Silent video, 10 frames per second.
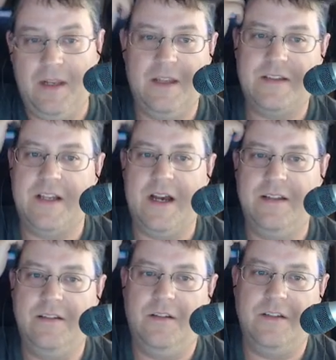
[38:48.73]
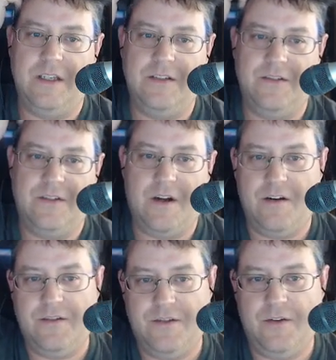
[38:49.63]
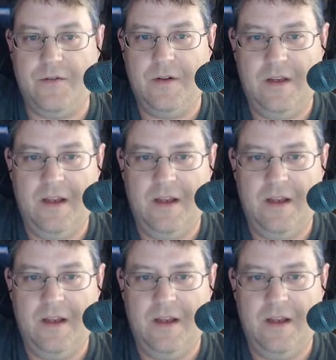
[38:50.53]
get signed till the season started. So,